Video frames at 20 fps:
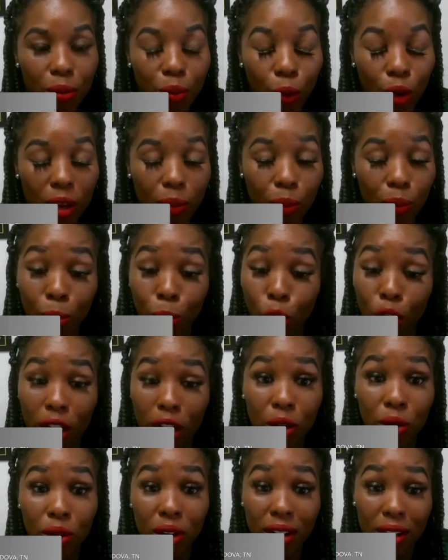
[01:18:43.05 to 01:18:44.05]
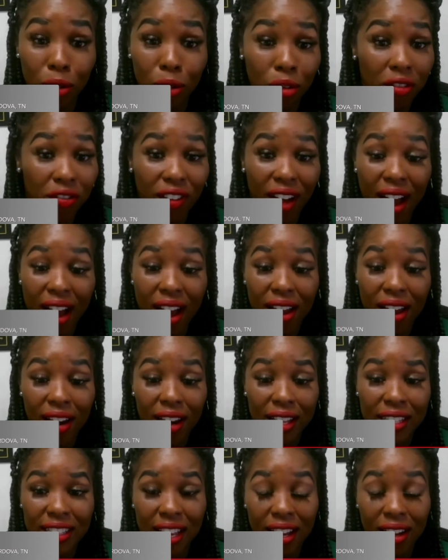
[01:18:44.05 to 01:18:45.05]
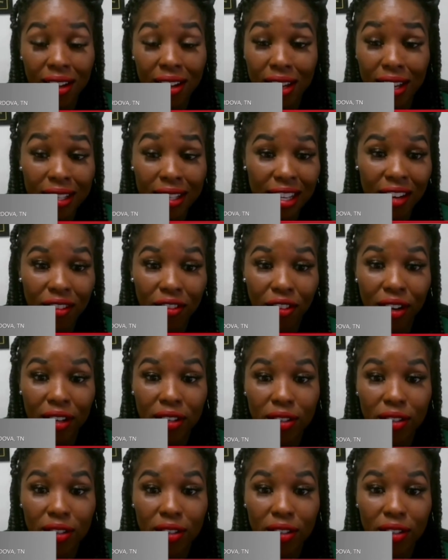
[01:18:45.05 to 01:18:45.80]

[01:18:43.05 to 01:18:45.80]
We're, we're, we're more uni- unified as uh, as ever.